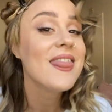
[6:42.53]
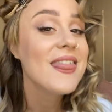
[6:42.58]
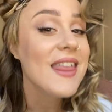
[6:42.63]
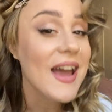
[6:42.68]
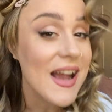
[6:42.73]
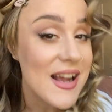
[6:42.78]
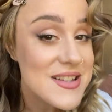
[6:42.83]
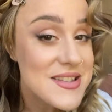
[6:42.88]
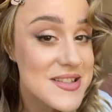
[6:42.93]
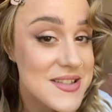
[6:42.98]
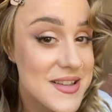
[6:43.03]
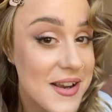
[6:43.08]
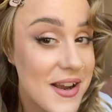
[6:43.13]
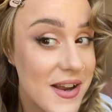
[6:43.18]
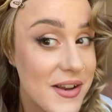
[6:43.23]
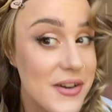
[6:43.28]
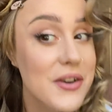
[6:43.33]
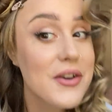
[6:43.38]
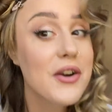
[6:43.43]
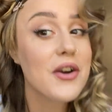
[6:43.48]
That's the
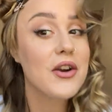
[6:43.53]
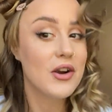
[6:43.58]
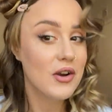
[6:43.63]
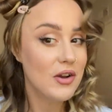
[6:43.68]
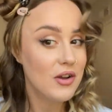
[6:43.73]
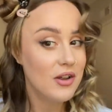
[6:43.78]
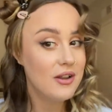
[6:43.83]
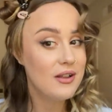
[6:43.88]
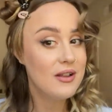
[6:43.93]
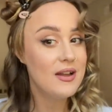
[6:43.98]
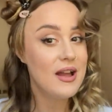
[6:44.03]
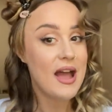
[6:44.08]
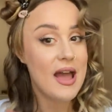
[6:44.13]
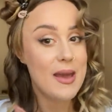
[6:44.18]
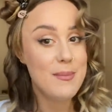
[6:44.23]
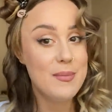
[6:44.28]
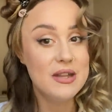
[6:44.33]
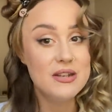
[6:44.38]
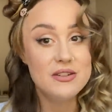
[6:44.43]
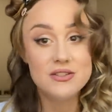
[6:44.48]
kind of curl
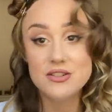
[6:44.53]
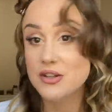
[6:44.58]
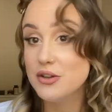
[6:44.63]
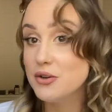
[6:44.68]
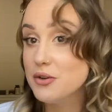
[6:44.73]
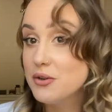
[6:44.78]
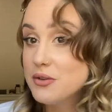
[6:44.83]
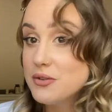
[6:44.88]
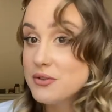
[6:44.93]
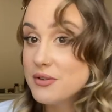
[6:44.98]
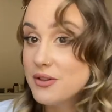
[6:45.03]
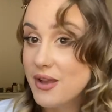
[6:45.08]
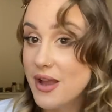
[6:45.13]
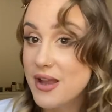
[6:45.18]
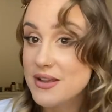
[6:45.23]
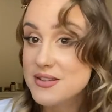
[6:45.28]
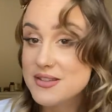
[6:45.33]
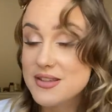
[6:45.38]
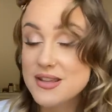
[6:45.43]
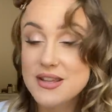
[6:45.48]
I'm into.
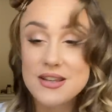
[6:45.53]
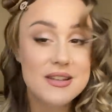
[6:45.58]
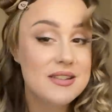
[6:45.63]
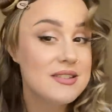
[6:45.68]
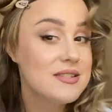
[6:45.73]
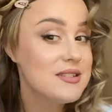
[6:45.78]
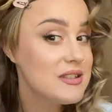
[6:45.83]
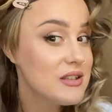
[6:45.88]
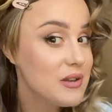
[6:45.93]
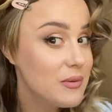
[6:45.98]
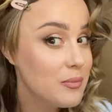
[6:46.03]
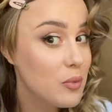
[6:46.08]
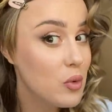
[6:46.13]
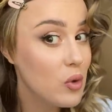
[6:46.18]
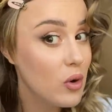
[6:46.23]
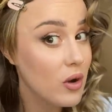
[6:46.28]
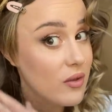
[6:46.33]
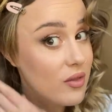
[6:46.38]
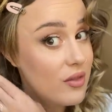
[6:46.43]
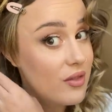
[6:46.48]
Less this,
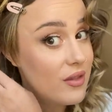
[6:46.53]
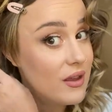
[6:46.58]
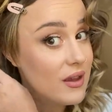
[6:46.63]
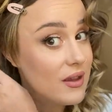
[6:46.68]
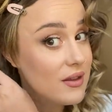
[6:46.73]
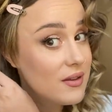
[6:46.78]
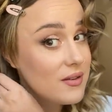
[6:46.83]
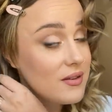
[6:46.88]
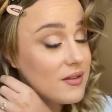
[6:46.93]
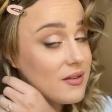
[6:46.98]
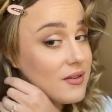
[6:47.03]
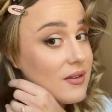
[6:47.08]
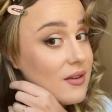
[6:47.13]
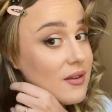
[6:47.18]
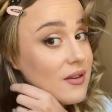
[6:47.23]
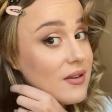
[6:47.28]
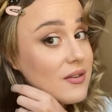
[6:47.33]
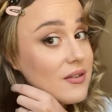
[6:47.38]
more this.